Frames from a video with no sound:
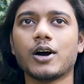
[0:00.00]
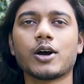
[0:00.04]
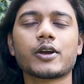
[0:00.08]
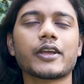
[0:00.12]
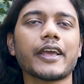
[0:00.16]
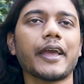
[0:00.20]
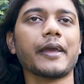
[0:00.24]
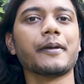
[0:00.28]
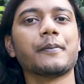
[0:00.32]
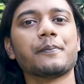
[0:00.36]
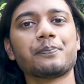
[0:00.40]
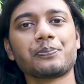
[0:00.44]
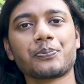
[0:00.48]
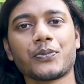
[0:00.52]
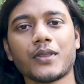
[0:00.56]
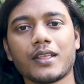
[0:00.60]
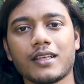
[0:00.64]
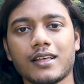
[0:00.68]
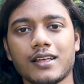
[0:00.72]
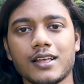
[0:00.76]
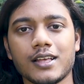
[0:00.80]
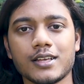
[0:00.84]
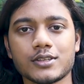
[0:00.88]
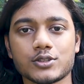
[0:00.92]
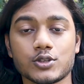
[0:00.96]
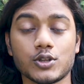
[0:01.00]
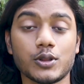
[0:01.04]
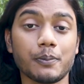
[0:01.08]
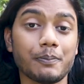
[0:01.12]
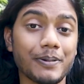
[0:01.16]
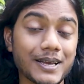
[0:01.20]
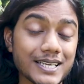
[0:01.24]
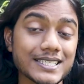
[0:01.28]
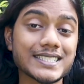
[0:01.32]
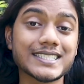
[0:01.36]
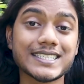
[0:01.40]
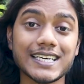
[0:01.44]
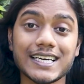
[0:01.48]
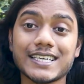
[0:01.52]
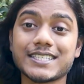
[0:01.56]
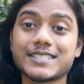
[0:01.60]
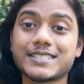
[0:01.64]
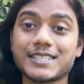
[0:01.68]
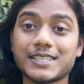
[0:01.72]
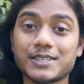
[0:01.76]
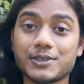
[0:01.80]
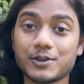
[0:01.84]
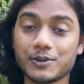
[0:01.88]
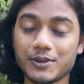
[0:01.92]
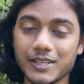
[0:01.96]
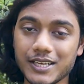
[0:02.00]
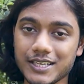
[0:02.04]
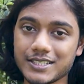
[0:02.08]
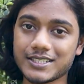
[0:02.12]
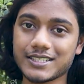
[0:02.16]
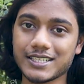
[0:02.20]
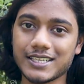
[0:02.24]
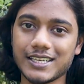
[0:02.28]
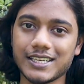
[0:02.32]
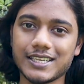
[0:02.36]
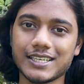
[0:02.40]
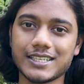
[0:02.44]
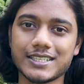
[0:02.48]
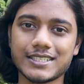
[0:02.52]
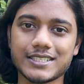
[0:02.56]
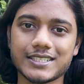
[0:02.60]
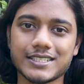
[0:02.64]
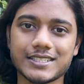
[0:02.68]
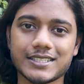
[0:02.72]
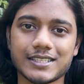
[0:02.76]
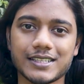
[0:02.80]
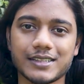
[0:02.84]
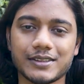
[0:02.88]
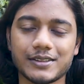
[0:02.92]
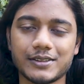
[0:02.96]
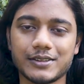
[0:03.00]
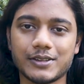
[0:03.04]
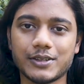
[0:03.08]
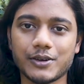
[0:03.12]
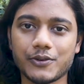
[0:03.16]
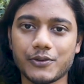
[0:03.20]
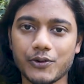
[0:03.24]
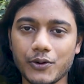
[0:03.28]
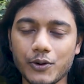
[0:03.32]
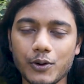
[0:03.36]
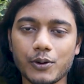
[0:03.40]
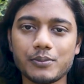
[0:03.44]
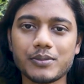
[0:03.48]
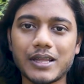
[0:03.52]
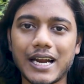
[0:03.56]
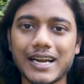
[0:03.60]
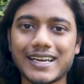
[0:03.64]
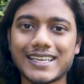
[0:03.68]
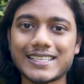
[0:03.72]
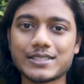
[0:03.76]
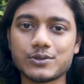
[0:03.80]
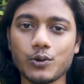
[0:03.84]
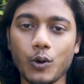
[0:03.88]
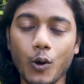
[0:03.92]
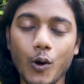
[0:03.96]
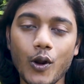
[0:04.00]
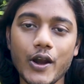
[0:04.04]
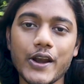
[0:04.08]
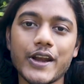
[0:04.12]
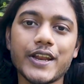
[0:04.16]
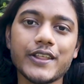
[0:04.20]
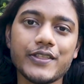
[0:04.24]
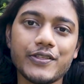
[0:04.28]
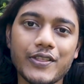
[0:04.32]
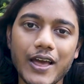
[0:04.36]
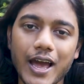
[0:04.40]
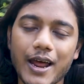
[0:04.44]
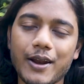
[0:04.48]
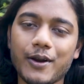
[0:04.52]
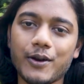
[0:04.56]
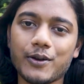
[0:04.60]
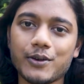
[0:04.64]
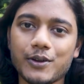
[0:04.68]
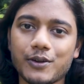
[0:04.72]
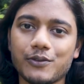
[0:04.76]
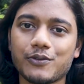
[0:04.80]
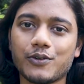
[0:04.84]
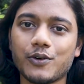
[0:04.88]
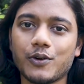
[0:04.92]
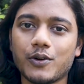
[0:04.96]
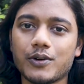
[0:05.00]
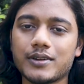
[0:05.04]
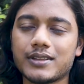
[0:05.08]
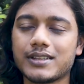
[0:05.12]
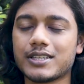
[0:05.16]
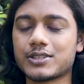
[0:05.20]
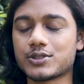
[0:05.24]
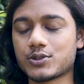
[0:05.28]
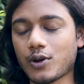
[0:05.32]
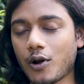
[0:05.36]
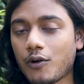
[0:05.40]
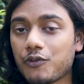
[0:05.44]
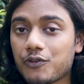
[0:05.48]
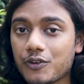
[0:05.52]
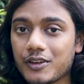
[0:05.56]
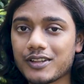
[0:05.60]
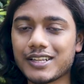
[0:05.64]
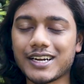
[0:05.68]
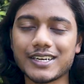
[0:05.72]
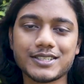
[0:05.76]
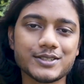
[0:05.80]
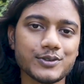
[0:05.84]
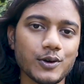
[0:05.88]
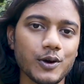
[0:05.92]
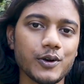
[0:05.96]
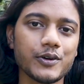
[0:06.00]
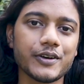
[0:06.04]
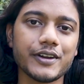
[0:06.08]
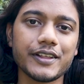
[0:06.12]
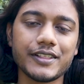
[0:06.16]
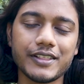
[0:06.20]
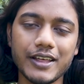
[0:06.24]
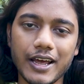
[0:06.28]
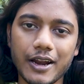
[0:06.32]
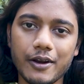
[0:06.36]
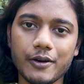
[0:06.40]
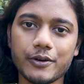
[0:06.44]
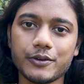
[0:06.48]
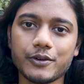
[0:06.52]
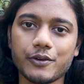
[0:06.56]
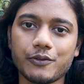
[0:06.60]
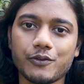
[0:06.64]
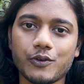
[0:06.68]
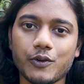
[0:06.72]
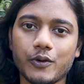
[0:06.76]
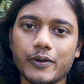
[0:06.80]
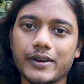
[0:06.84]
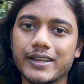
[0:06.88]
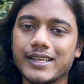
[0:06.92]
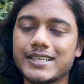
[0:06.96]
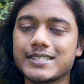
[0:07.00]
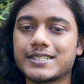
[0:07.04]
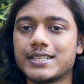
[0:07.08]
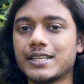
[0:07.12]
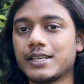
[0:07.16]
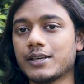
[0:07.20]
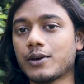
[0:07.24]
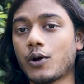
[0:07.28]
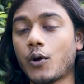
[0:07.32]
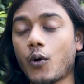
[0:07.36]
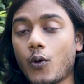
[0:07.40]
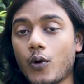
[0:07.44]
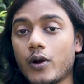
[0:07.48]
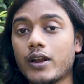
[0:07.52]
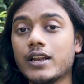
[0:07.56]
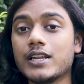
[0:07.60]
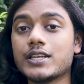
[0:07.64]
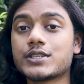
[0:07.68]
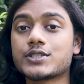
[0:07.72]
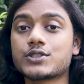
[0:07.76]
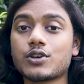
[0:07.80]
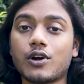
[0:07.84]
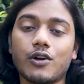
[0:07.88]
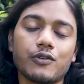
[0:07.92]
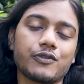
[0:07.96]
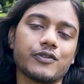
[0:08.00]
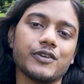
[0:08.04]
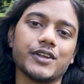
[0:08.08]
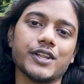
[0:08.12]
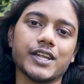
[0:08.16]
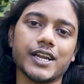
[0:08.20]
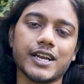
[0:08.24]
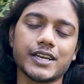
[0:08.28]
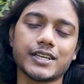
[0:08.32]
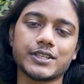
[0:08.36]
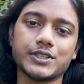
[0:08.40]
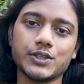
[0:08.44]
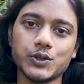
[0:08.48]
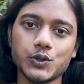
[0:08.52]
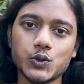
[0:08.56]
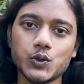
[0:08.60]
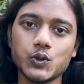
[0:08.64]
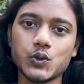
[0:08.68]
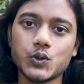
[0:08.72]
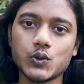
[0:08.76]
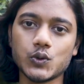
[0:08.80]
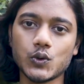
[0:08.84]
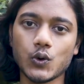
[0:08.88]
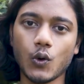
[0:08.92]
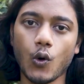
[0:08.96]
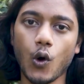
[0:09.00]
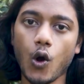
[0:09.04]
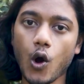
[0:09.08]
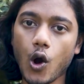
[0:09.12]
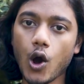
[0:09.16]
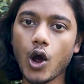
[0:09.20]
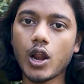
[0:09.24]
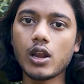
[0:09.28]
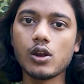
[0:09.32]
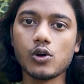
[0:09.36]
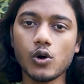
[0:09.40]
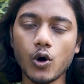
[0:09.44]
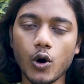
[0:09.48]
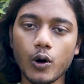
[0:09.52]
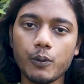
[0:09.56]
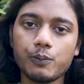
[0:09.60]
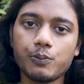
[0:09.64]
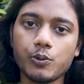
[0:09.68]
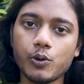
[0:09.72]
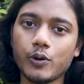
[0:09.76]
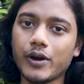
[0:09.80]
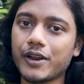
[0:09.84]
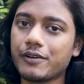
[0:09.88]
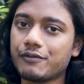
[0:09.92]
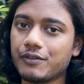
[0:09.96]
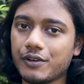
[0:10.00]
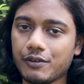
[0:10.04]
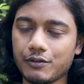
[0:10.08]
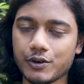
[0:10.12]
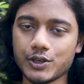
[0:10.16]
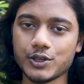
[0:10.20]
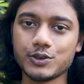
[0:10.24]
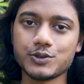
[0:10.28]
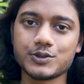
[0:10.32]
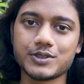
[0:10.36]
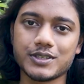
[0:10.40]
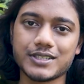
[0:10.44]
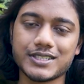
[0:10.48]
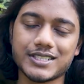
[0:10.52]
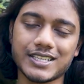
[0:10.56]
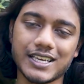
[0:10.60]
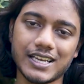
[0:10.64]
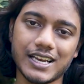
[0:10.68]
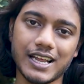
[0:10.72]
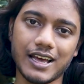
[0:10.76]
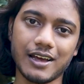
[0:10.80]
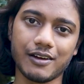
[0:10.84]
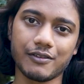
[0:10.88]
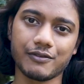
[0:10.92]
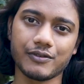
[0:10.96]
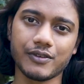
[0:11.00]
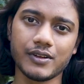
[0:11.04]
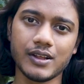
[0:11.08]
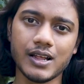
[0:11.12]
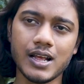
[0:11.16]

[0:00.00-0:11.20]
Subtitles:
Okay, so the best answer to this is the ROM that is already there on your phone. The software that's already there on your phone is the only software that all Oppo and Vivo users can have.